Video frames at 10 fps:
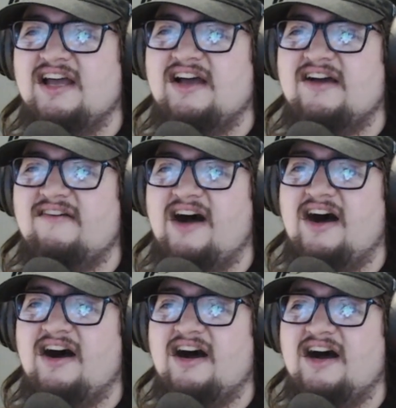
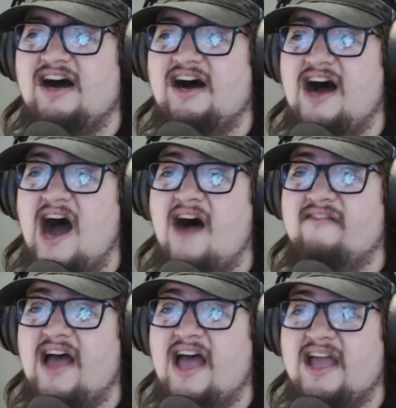Wow. Oh
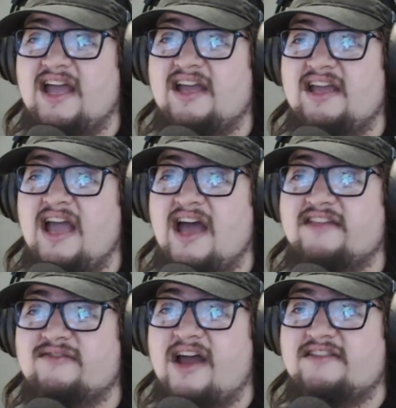man, he has
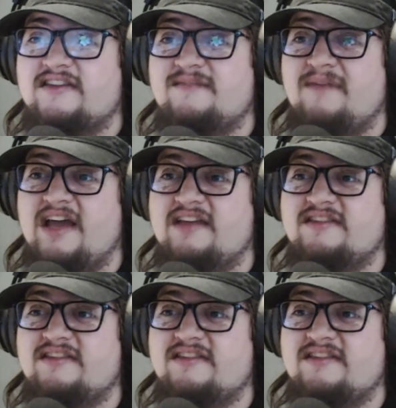rats as pets.